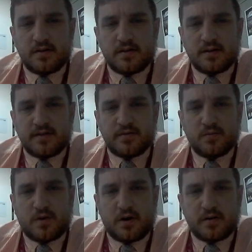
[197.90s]
this
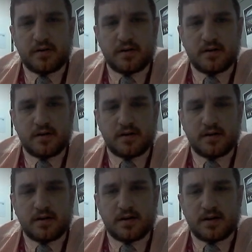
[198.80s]
1
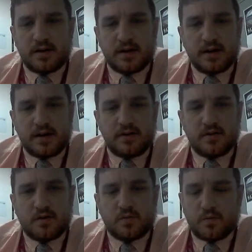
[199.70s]
in
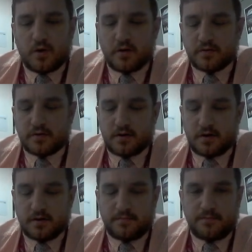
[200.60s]
your 1
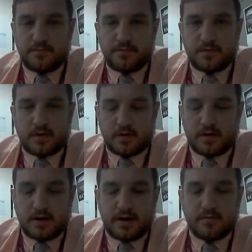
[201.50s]
column.
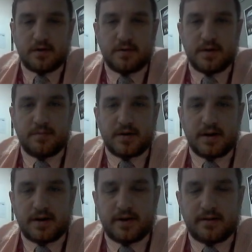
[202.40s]
Okay, and what I mean
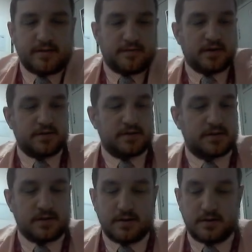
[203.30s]
by that is if I
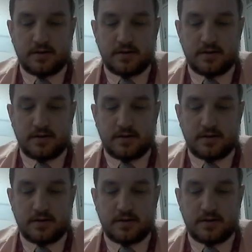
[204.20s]
just